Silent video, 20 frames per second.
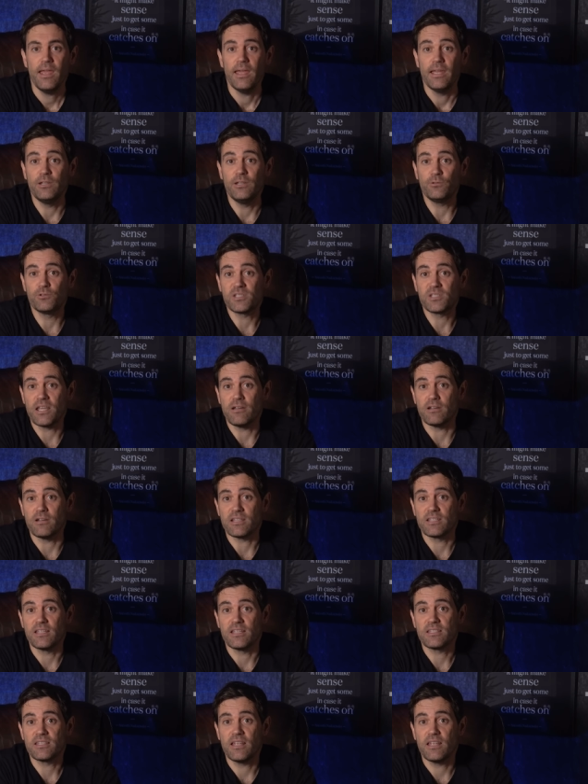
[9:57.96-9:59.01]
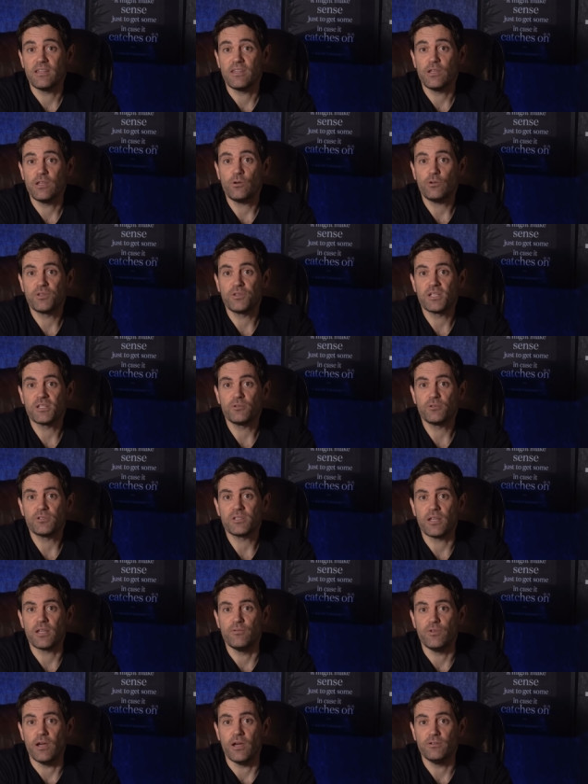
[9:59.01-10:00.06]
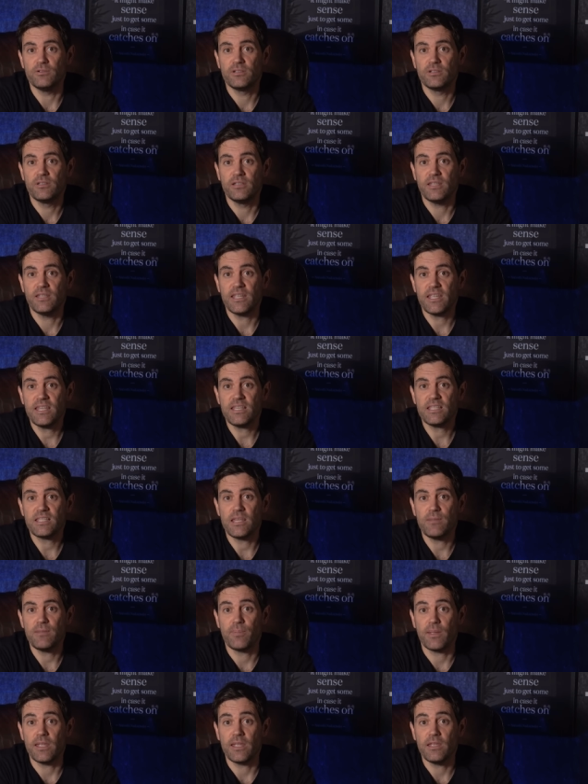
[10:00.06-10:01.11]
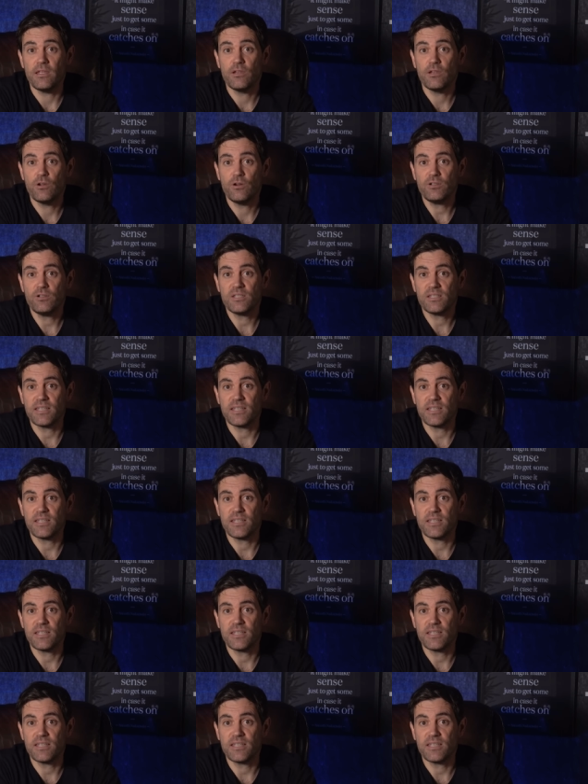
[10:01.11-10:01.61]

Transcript: In all seriousness, the authors also note that the ECB could